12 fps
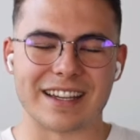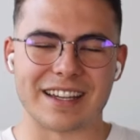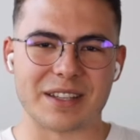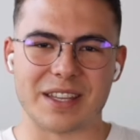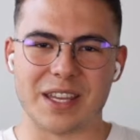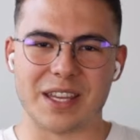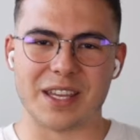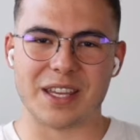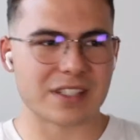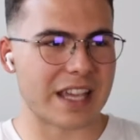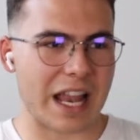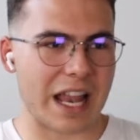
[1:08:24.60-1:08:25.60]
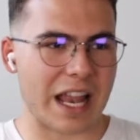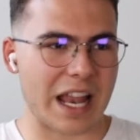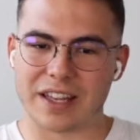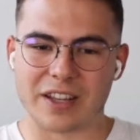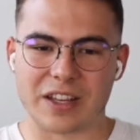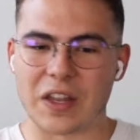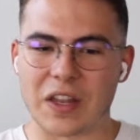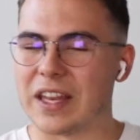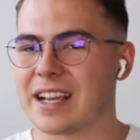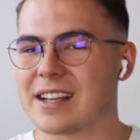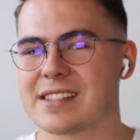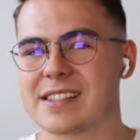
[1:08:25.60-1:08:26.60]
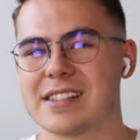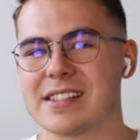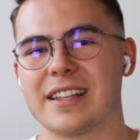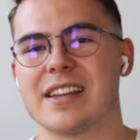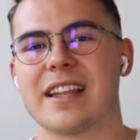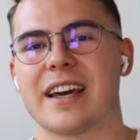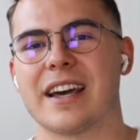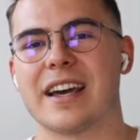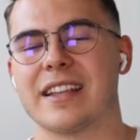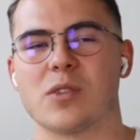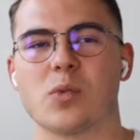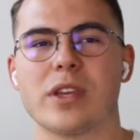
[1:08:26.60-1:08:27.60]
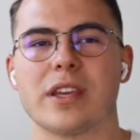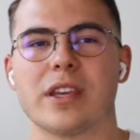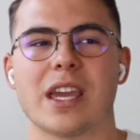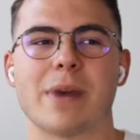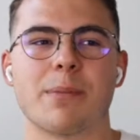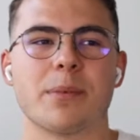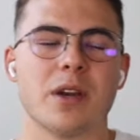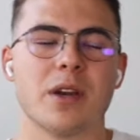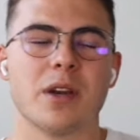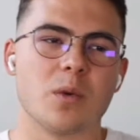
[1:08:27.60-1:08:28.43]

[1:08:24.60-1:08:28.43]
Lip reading: he was calculating in Excel day and night, and we came up